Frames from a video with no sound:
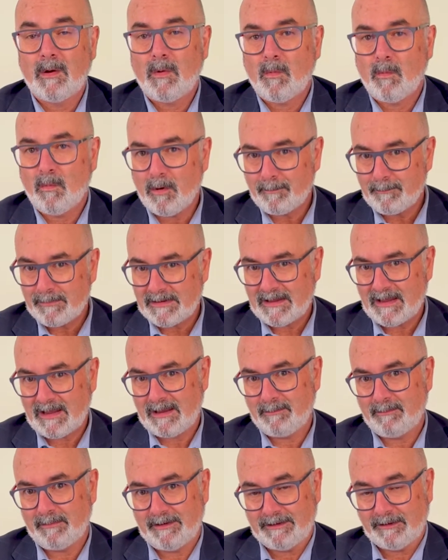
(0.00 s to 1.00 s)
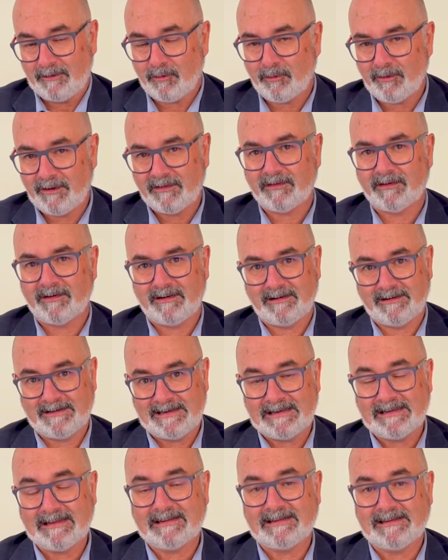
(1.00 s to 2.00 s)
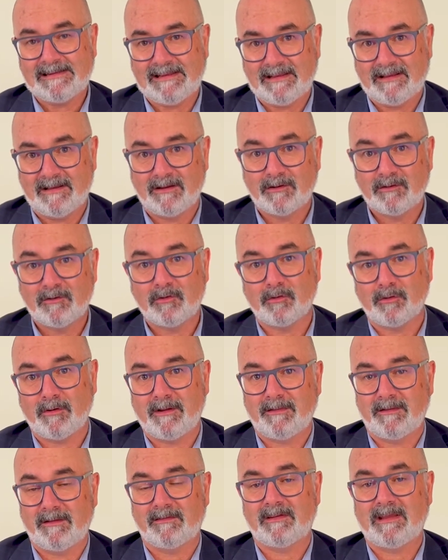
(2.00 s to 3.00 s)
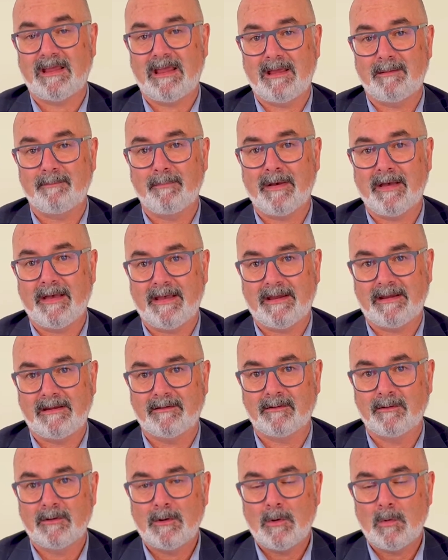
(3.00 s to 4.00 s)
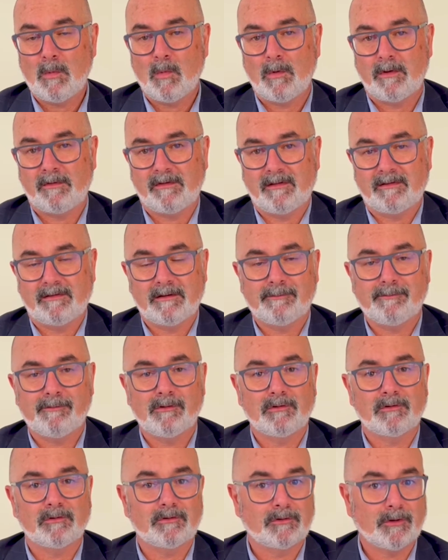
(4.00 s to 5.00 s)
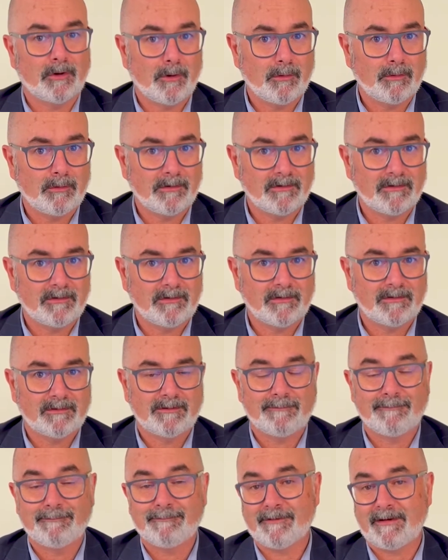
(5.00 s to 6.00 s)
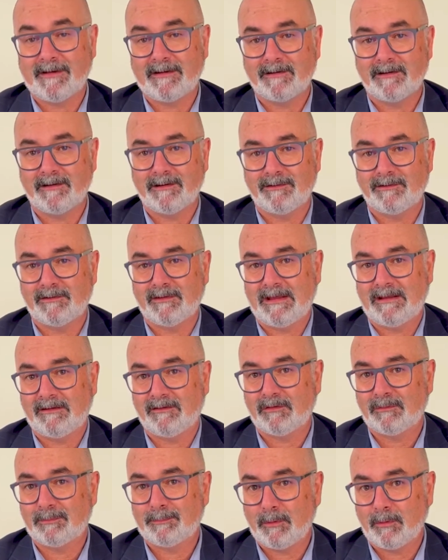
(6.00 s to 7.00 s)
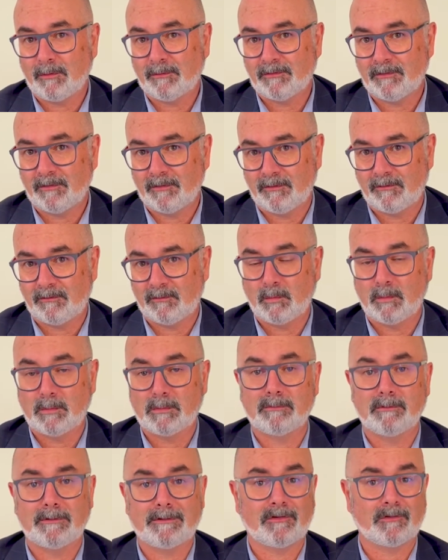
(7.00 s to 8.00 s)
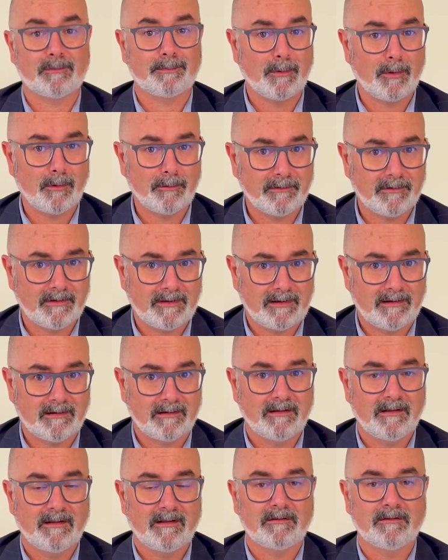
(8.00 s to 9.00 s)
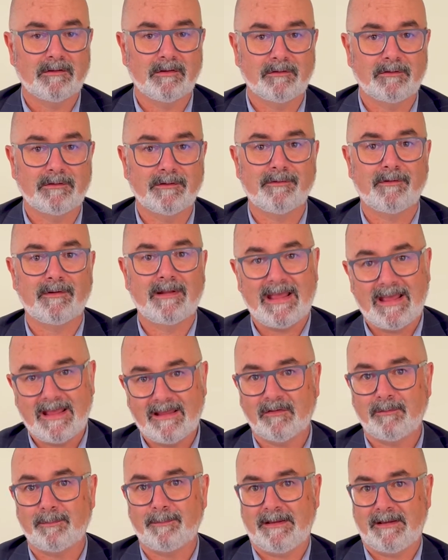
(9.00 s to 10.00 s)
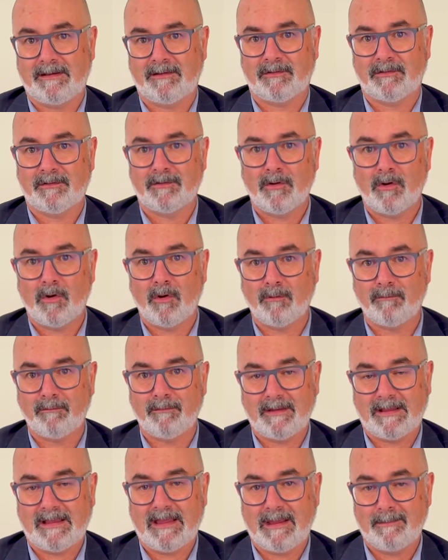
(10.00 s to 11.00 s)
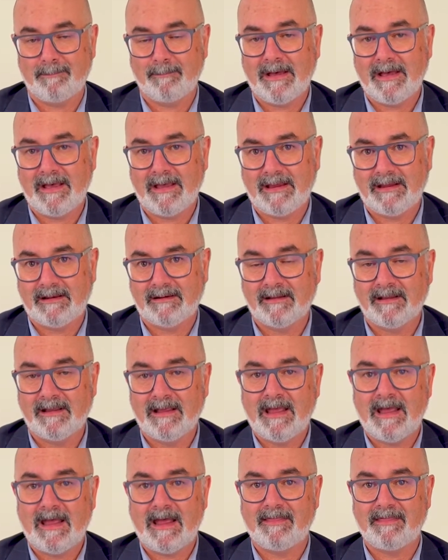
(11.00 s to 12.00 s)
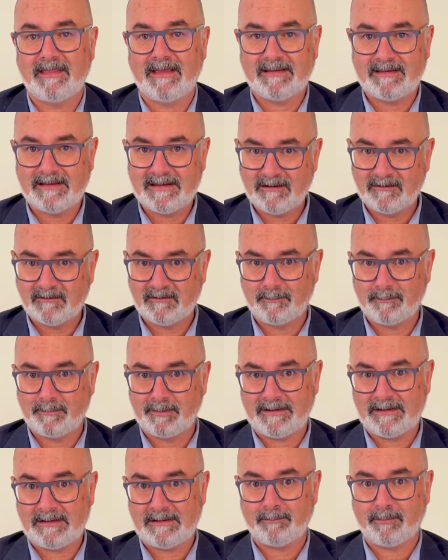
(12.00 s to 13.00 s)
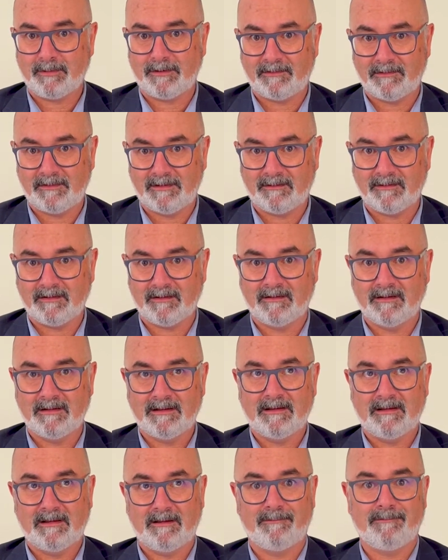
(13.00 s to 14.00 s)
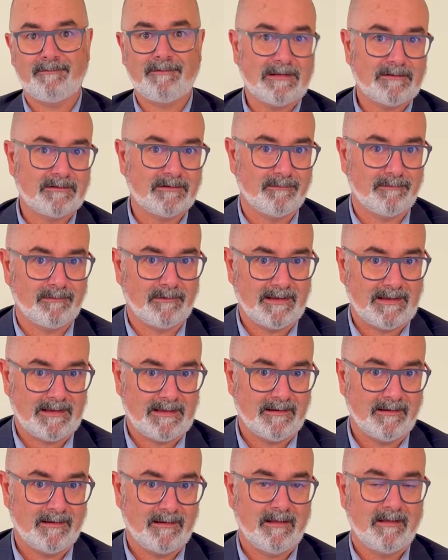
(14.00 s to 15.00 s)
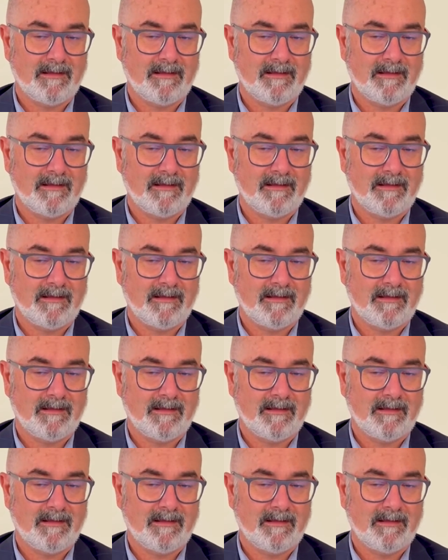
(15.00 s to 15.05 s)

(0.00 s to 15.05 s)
What became increasingly clear during this campaign was that different donors, funders, and sponsors were responding to different aspects of the campaign, and they needed to be presented effectively